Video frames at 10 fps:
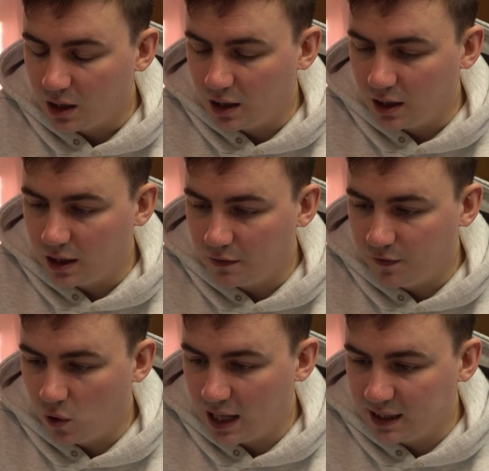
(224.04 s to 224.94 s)
uh,
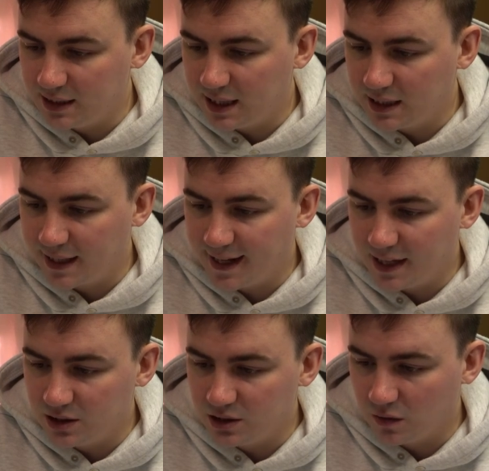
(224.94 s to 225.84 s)
four LED
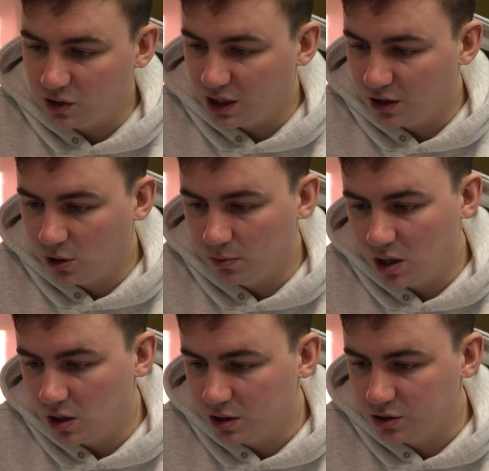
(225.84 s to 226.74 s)
indicators, obviously your num
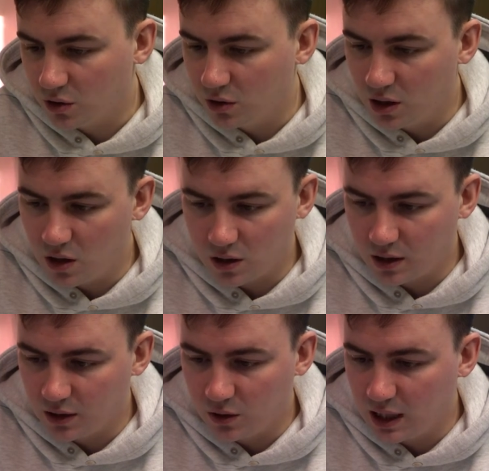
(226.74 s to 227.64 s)
lock, scroll lock,
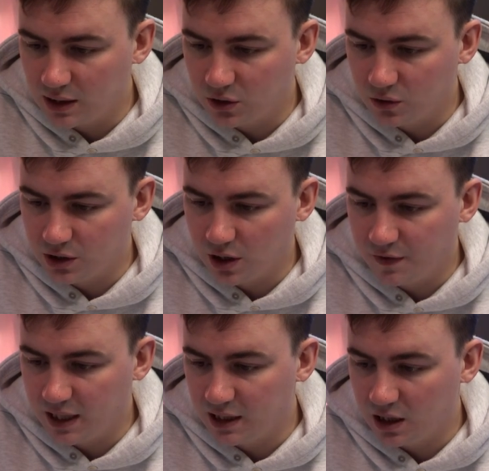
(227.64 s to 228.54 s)
and all that sort of stuff,
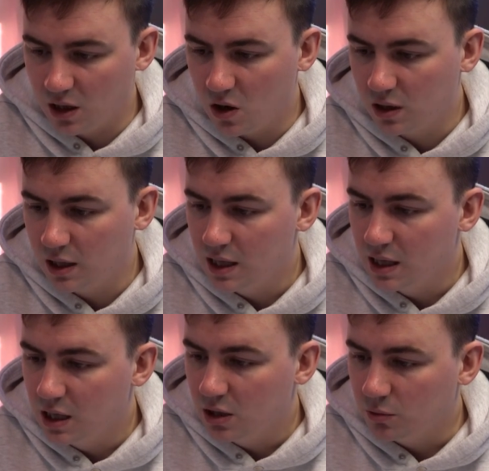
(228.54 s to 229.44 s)
and then your lock.
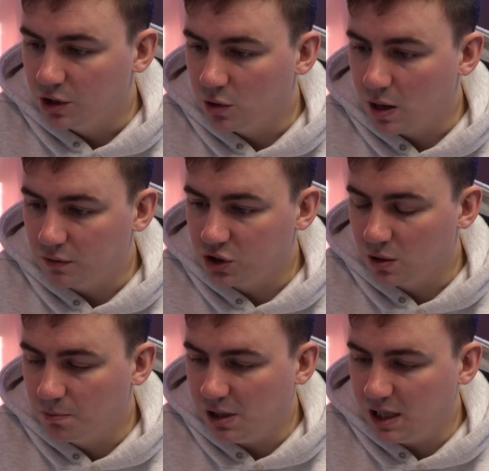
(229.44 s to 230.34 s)
We do have
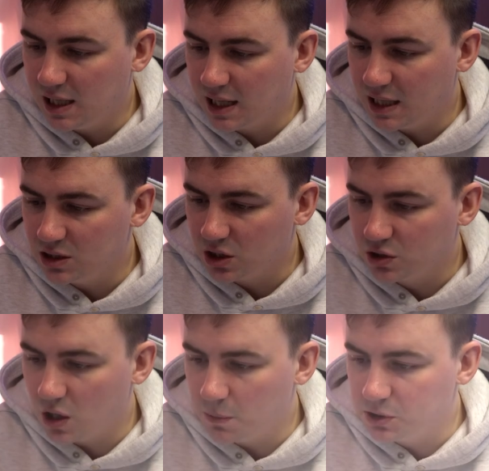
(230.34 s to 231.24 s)
some media keys at the
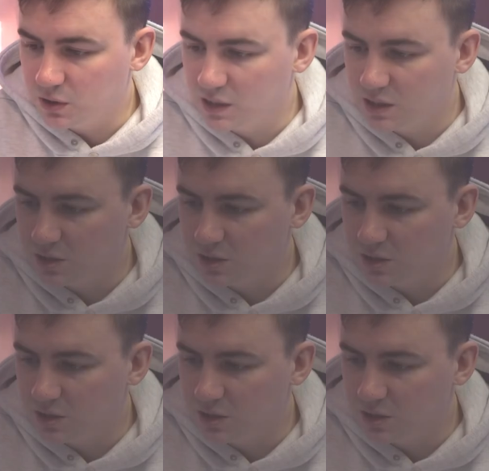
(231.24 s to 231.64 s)
top, so this